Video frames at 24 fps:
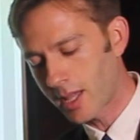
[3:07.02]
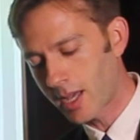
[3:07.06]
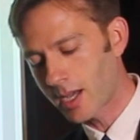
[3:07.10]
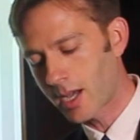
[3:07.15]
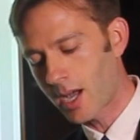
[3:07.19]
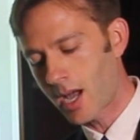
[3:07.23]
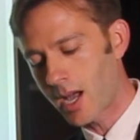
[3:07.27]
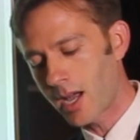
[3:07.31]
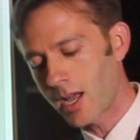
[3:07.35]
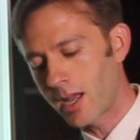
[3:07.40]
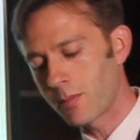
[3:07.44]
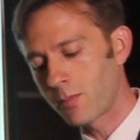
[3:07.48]
that
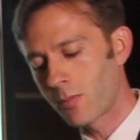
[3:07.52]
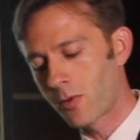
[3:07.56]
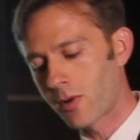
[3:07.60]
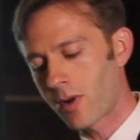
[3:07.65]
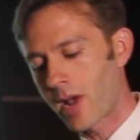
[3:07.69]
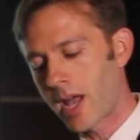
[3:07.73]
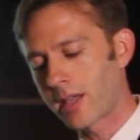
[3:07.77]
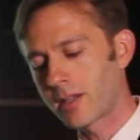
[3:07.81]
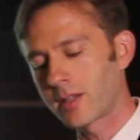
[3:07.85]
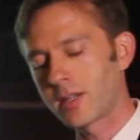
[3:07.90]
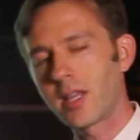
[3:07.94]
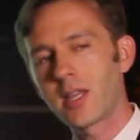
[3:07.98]
halakhah
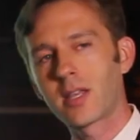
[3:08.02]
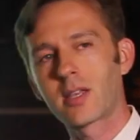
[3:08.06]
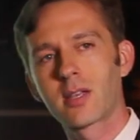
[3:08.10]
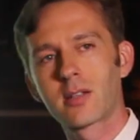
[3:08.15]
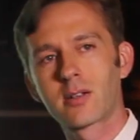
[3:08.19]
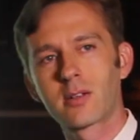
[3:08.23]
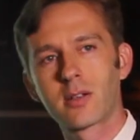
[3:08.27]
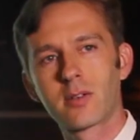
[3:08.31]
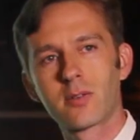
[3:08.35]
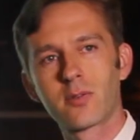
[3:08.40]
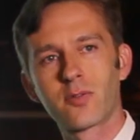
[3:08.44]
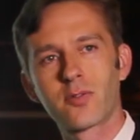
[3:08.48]
and
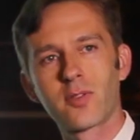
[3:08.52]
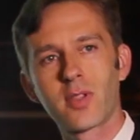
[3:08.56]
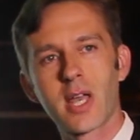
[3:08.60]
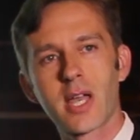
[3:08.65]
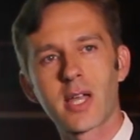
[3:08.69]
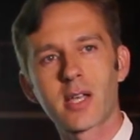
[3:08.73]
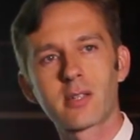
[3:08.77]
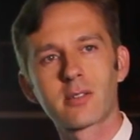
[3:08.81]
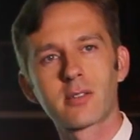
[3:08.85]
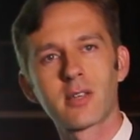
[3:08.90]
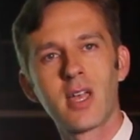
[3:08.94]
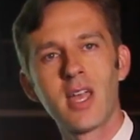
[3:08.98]
morality can
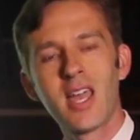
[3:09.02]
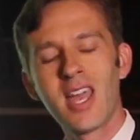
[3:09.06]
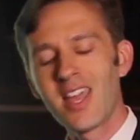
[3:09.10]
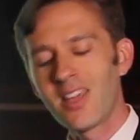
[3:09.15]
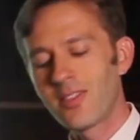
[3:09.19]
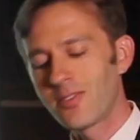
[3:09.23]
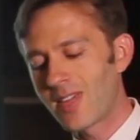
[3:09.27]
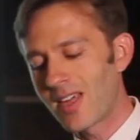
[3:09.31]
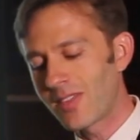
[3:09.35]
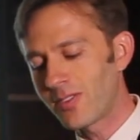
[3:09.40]
conflict,